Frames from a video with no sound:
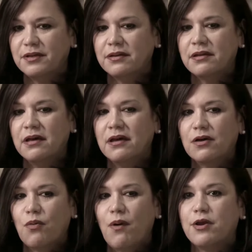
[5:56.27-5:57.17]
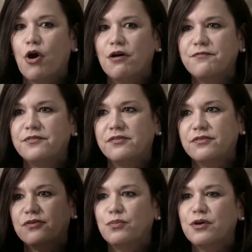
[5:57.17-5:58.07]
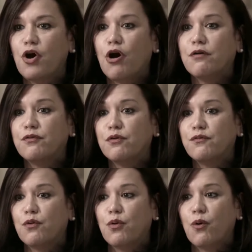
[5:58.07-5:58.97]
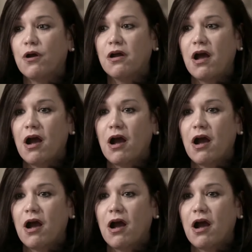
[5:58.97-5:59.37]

And quite often, too, we offer for